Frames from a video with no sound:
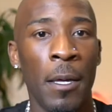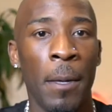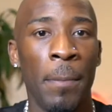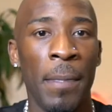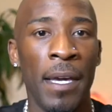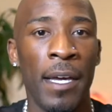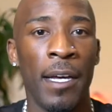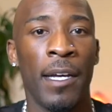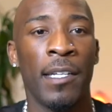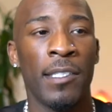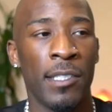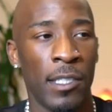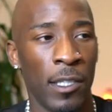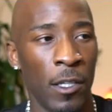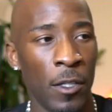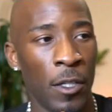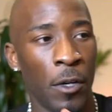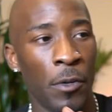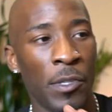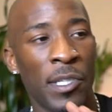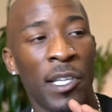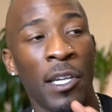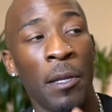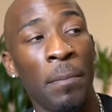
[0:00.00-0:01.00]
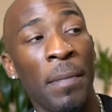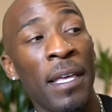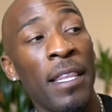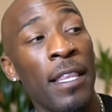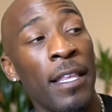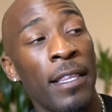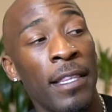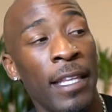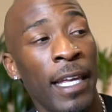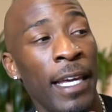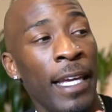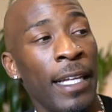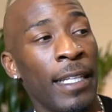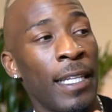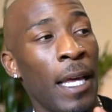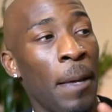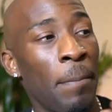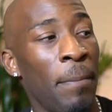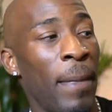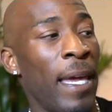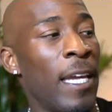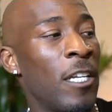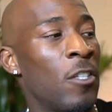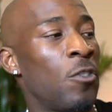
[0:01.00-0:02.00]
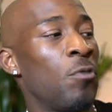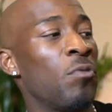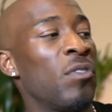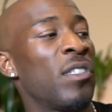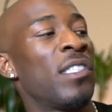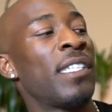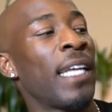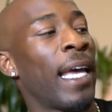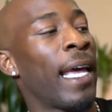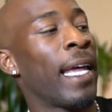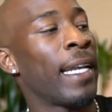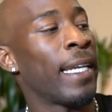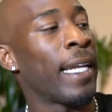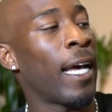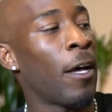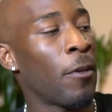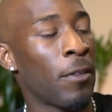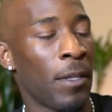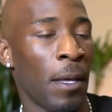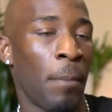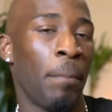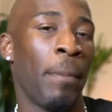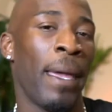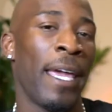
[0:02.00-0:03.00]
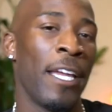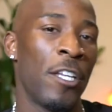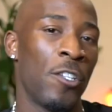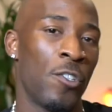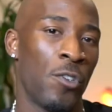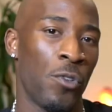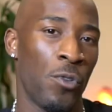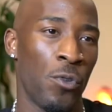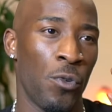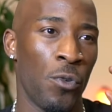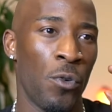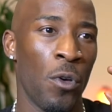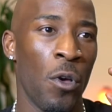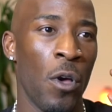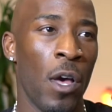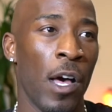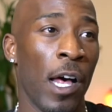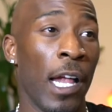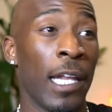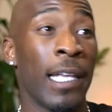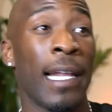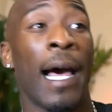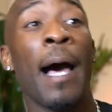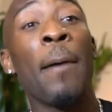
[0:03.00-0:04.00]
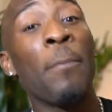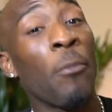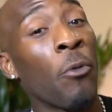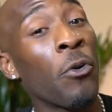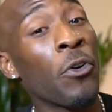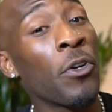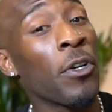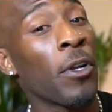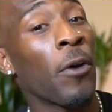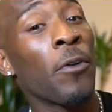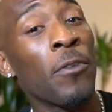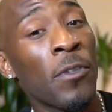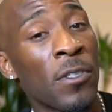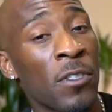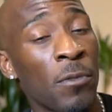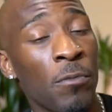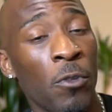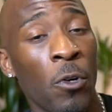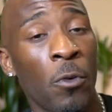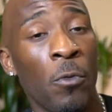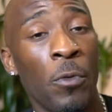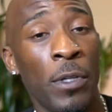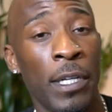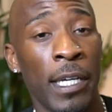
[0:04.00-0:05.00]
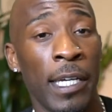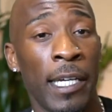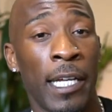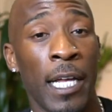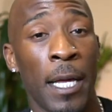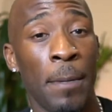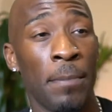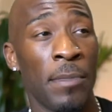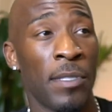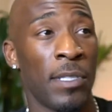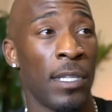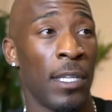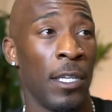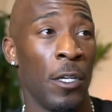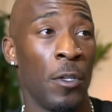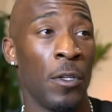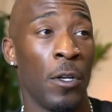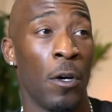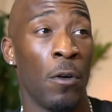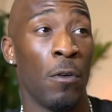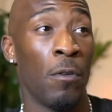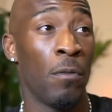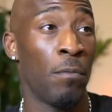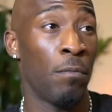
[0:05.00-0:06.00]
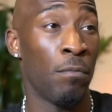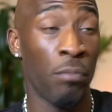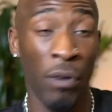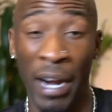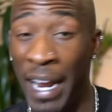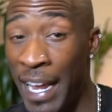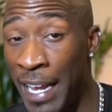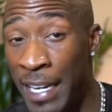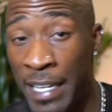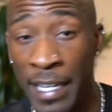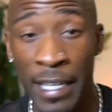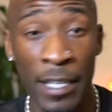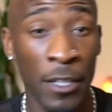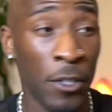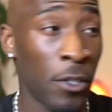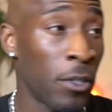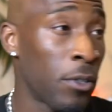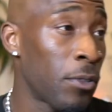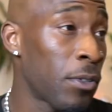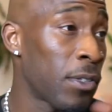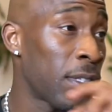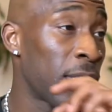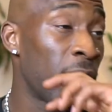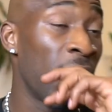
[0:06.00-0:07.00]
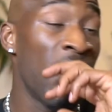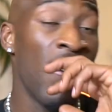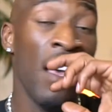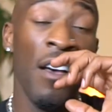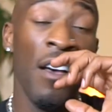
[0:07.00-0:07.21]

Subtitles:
Because, you know, it's going to be the thing that makes you stand out, that makes you a lot more noticeable when it comes to, you know, brand deals,